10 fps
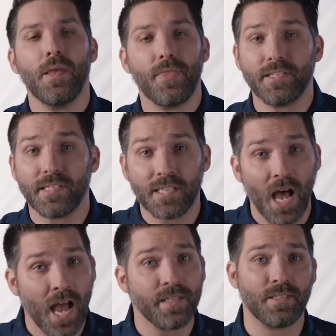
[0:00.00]
the
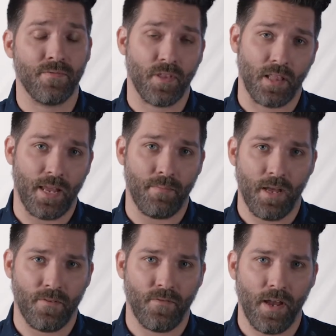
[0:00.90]
size of the light
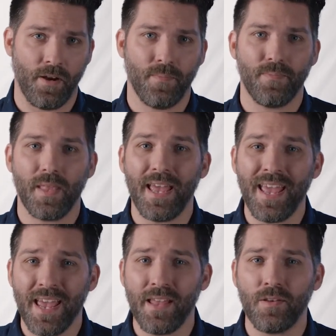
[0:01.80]
modifier,
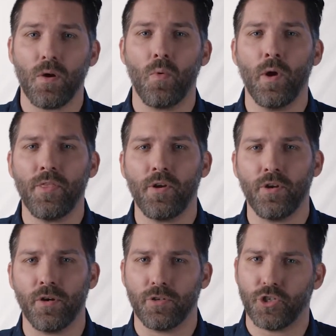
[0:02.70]
and whether
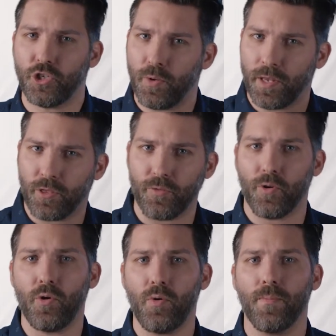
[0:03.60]
you're shooting
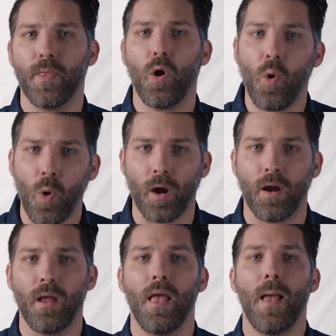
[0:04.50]
through
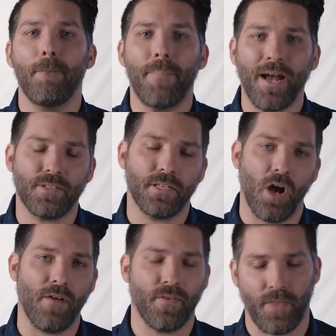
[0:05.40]
or bouncing
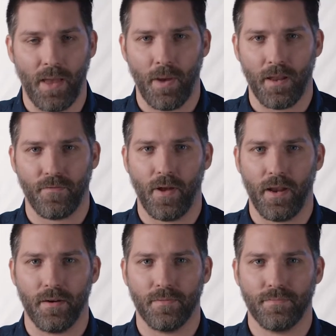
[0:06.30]
off of that
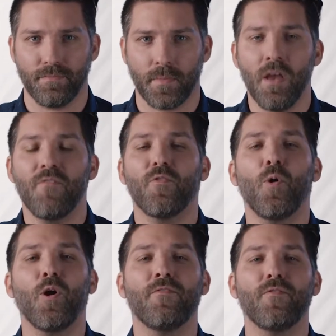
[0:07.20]
modifier. For
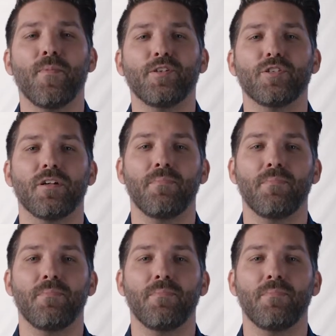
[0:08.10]
more information on